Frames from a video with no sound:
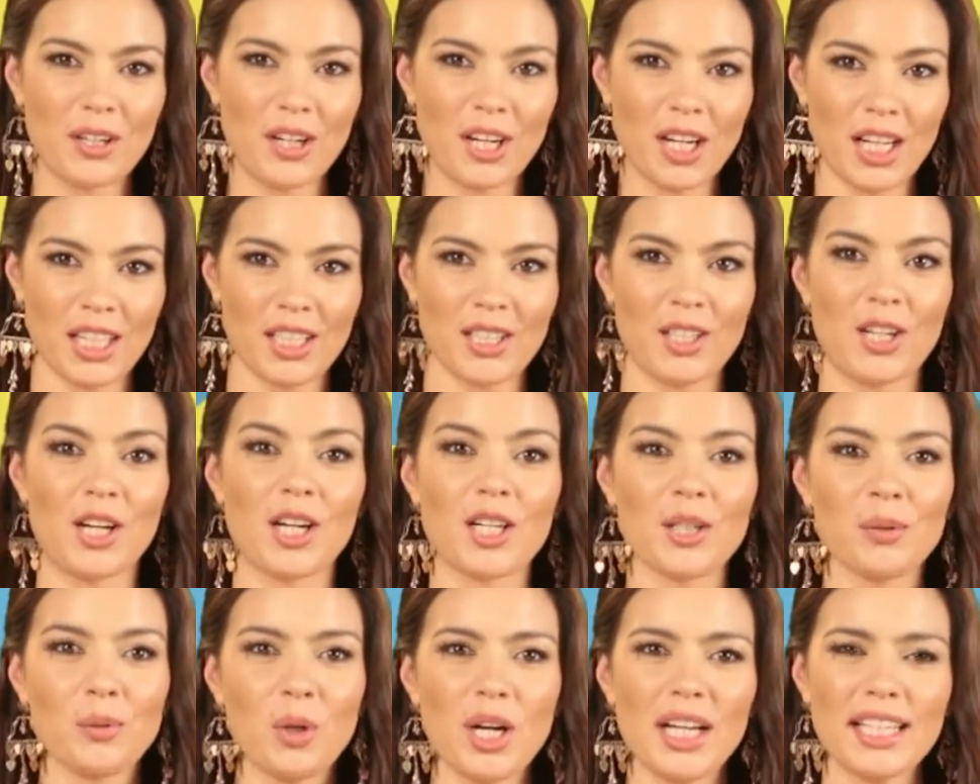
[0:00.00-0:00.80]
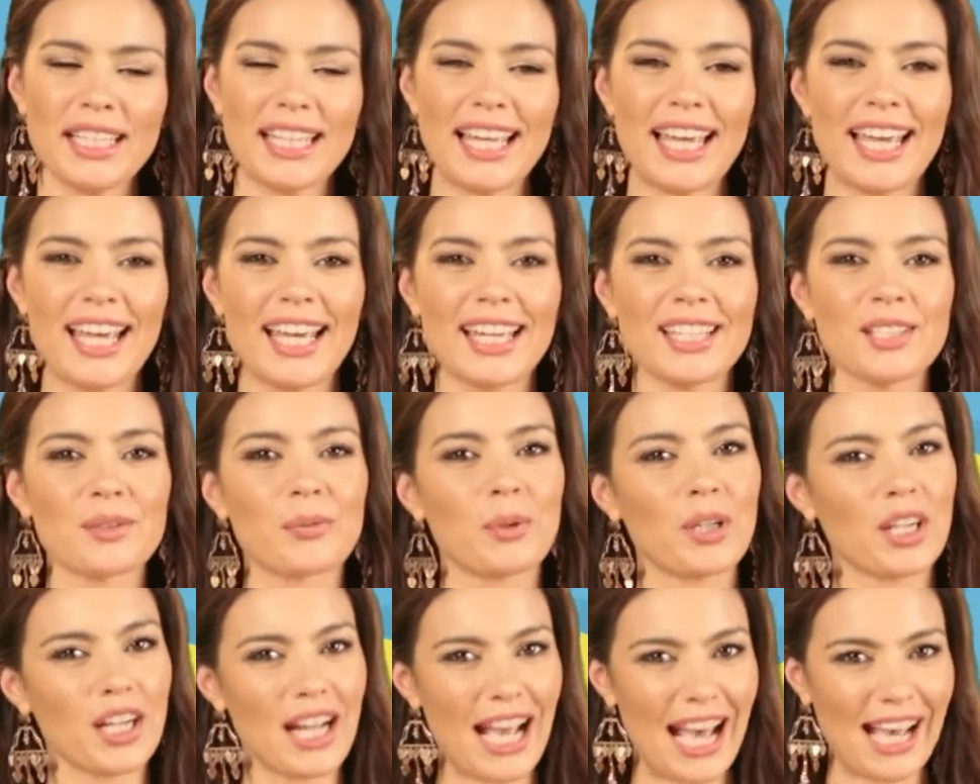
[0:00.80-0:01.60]
on, on one hand,
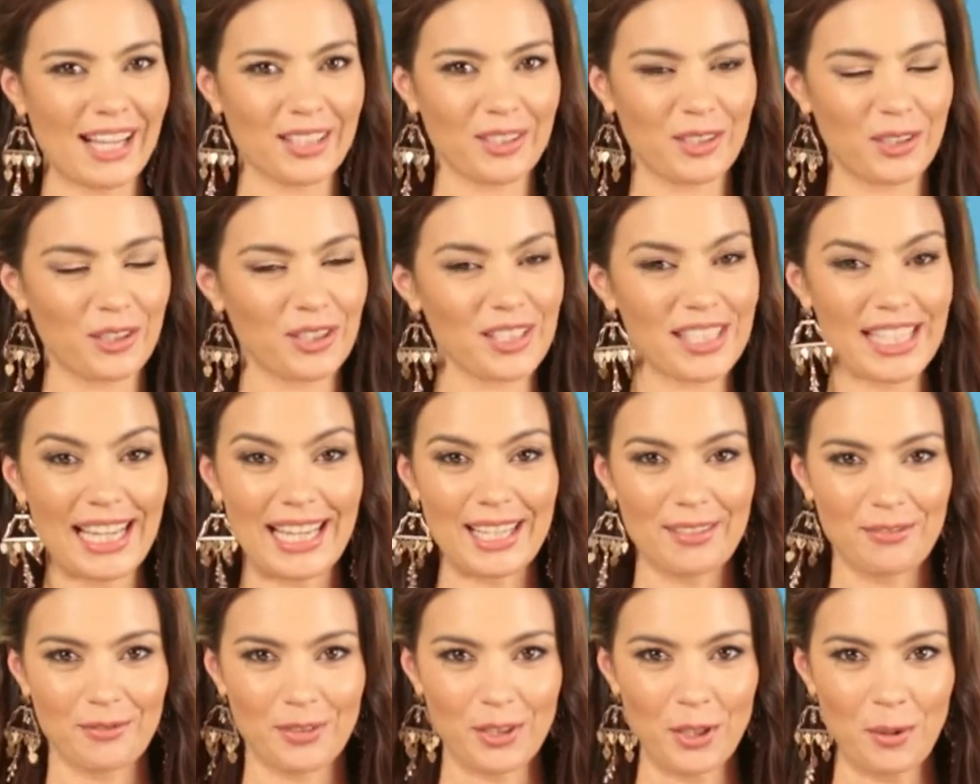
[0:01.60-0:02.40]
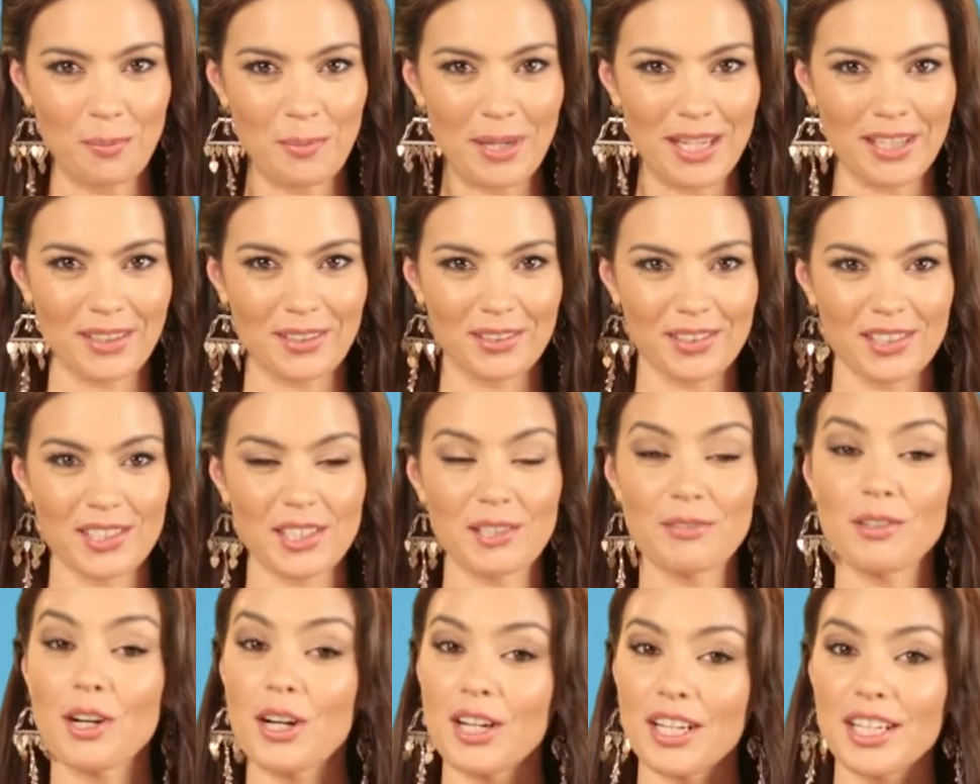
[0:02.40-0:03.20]
where actors and filmmakers
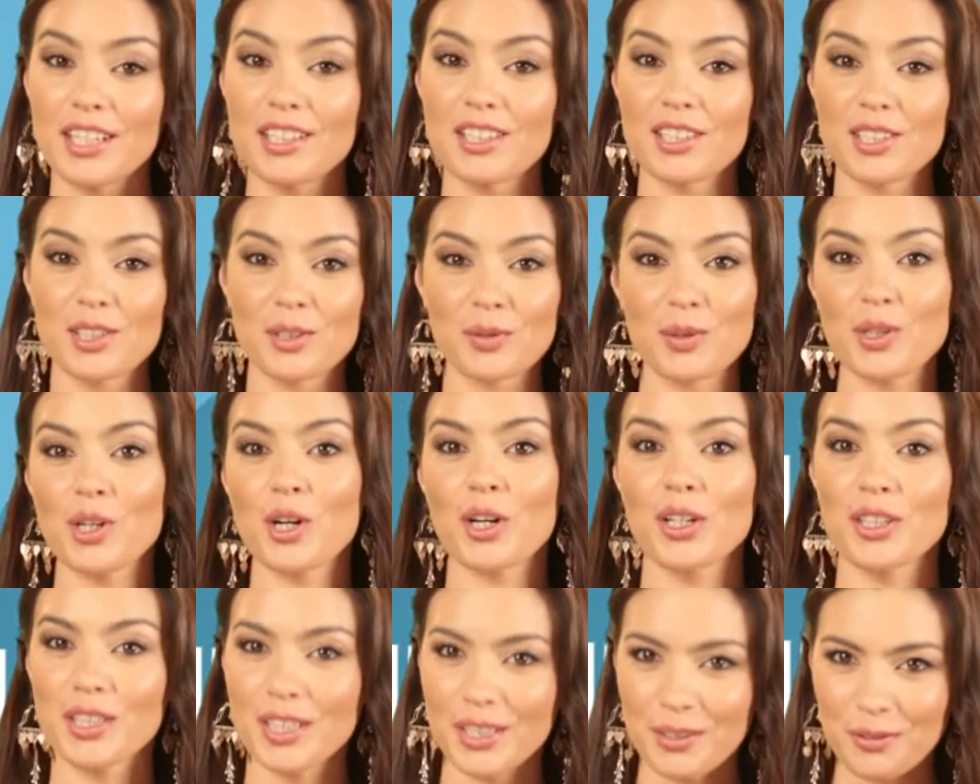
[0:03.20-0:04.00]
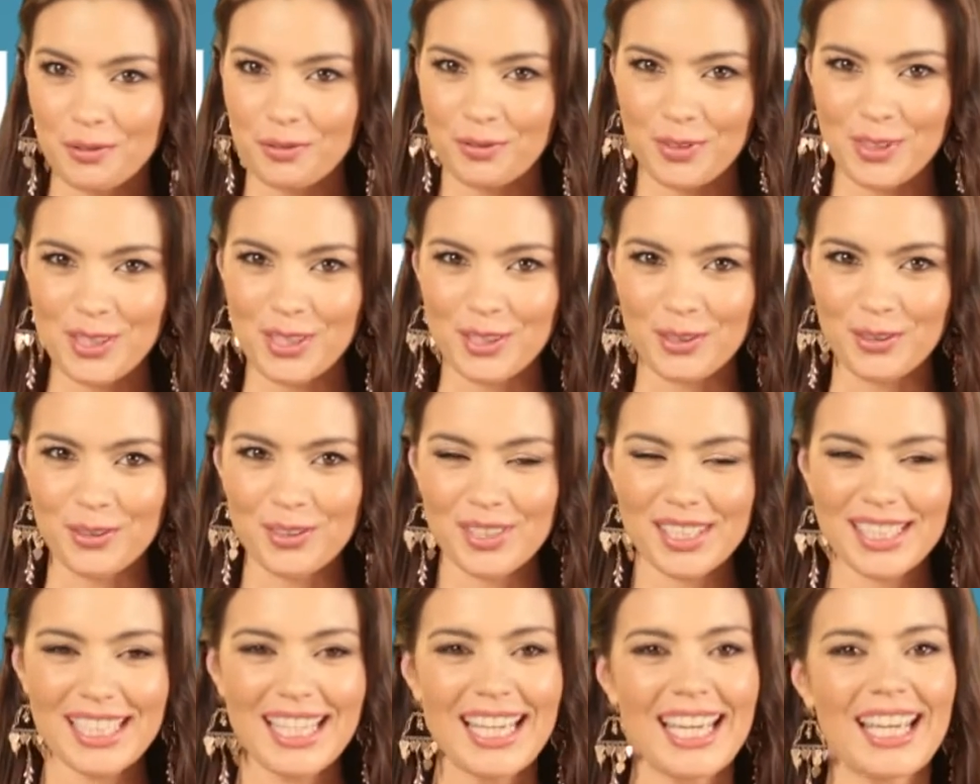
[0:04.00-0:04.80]
of our industry are
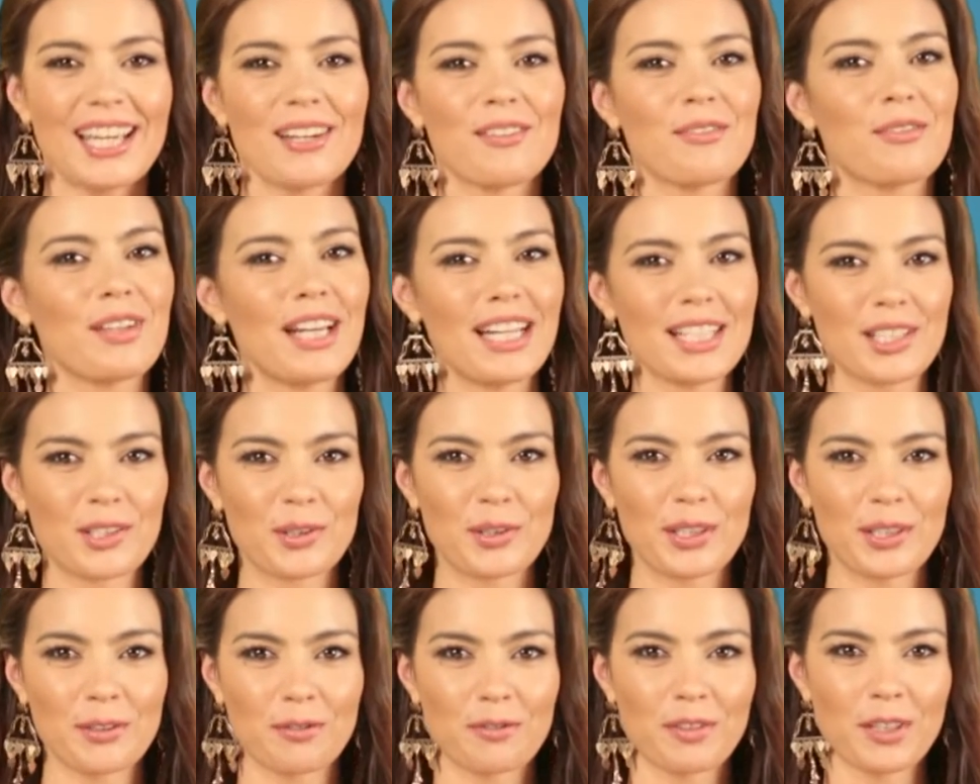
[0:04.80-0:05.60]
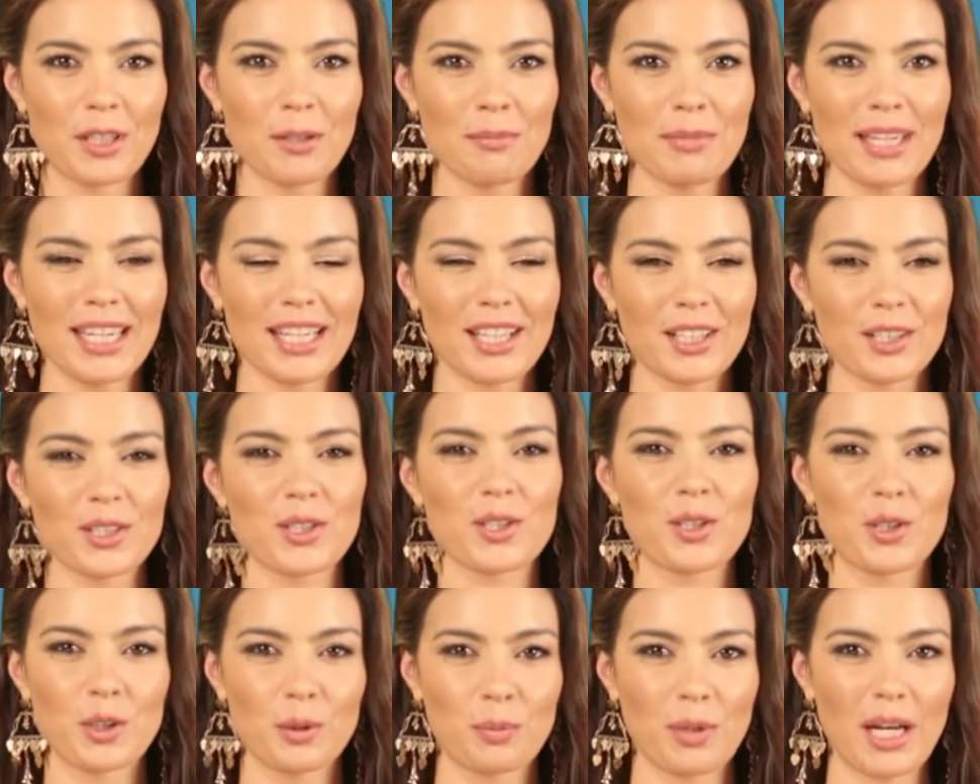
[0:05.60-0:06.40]
confused, veteran filmmaker
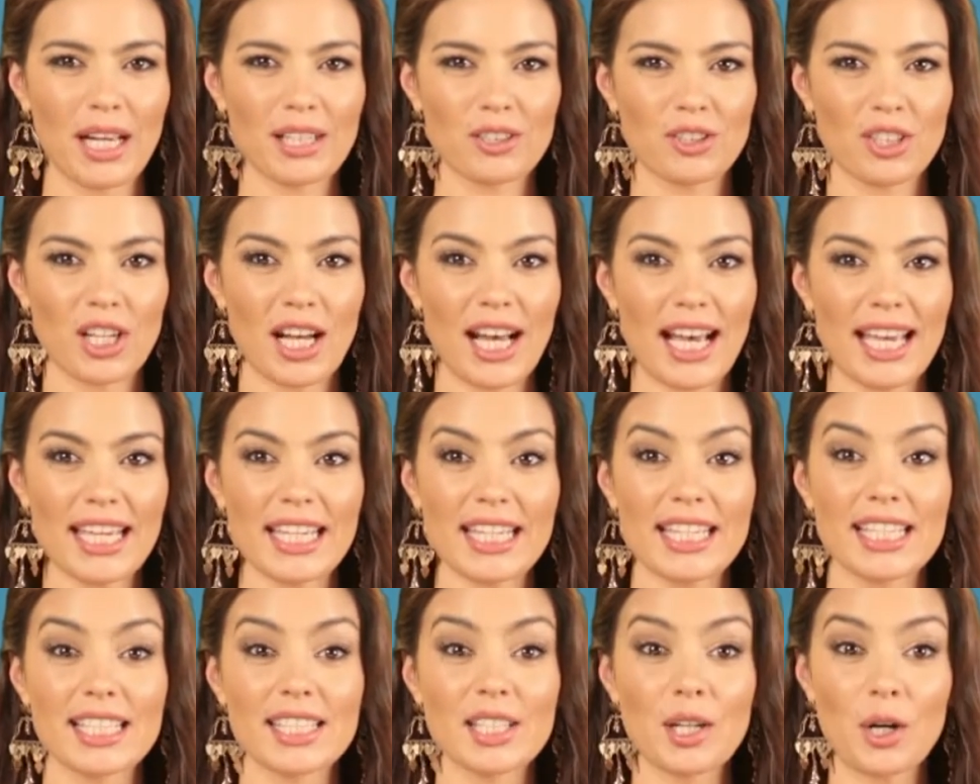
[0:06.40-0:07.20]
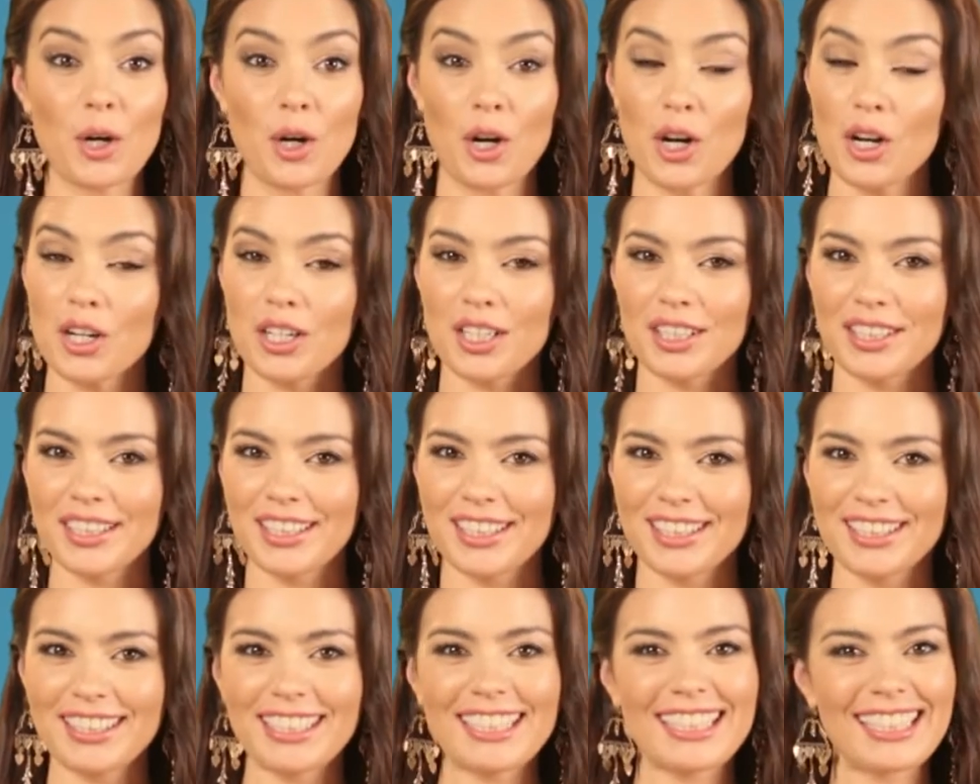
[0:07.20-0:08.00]
Subhash Ghai is all
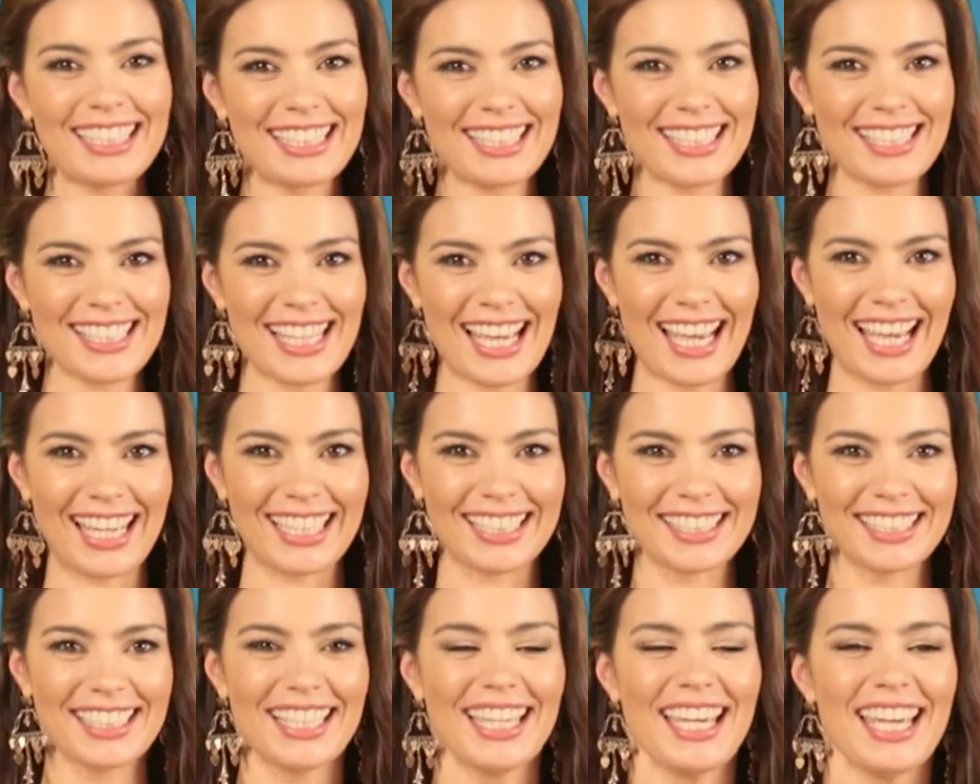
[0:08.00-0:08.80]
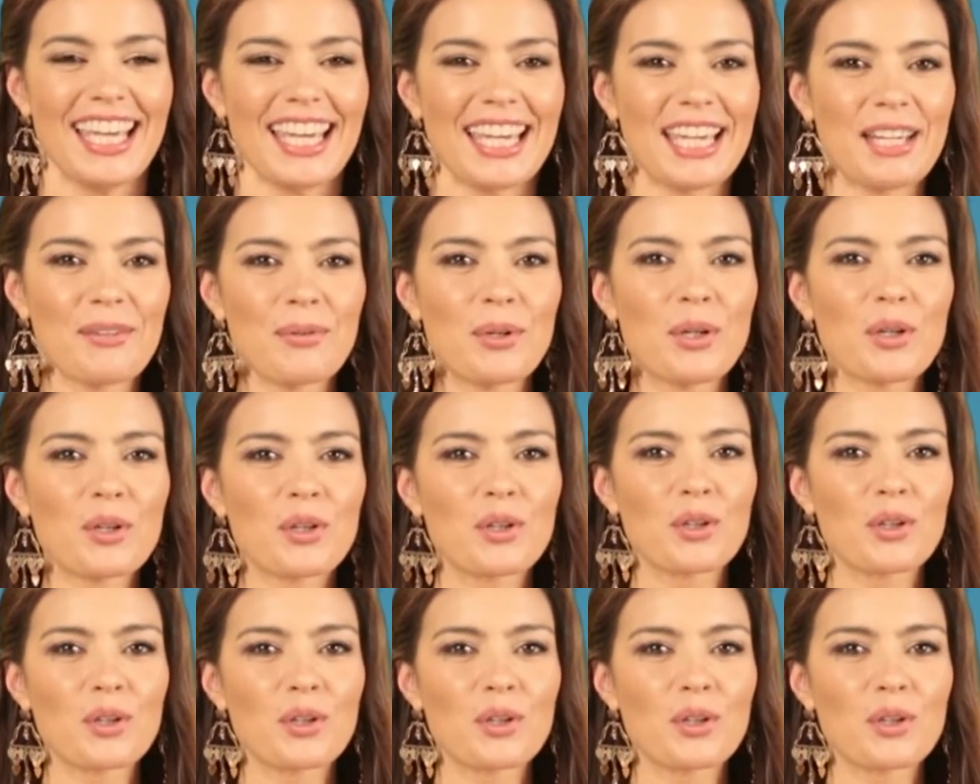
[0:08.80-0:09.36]
clear in his head. He will